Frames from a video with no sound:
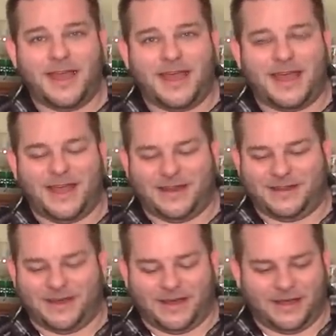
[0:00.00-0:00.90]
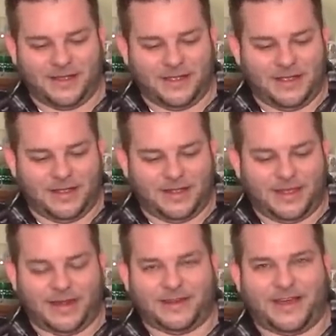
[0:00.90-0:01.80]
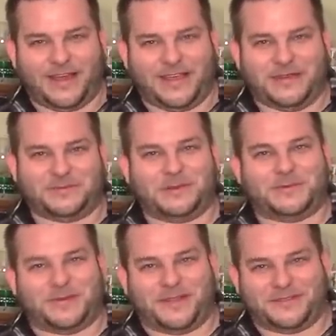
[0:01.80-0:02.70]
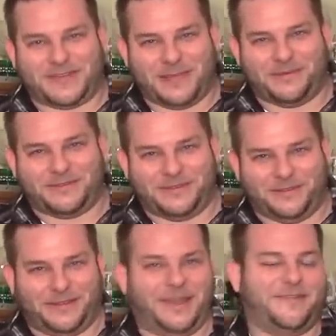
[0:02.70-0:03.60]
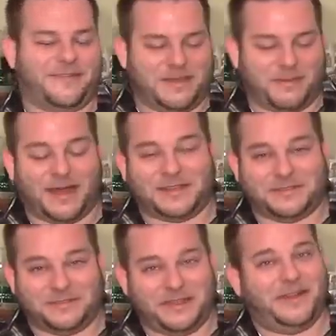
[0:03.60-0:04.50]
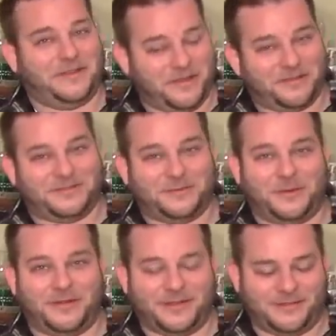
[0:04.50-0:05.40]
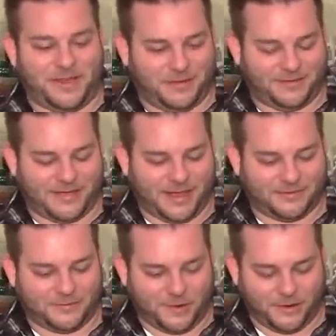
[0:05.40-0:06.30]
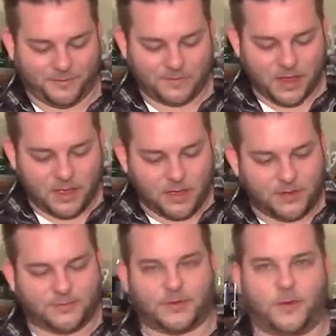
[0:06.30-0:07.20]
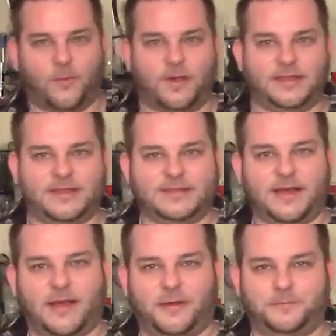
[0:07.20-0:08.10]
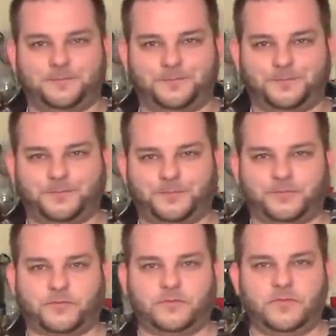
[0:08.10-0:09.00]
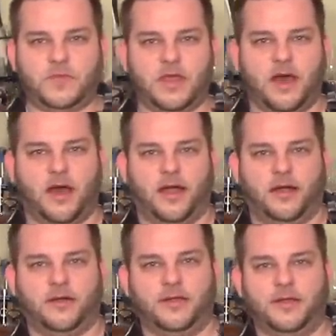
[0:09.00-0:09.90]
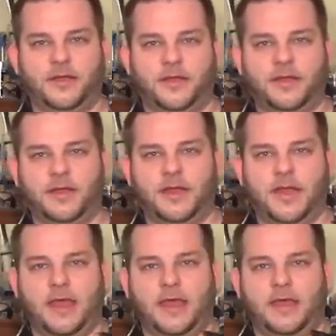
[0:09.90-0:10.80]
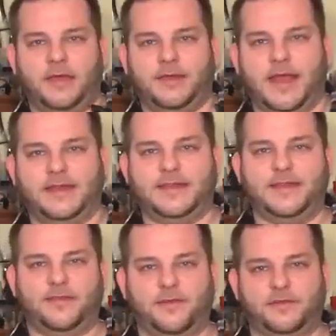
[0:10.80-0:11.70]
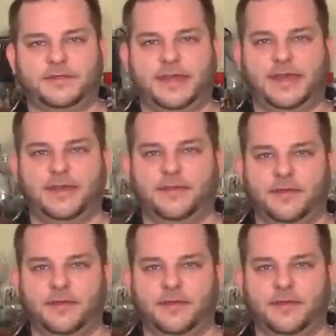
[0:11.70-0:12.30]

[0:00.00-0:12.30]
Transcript: and uh, then uh, he comes up to another table a little later, and he buys yet another sword, the same exact sword. So what these are are 1913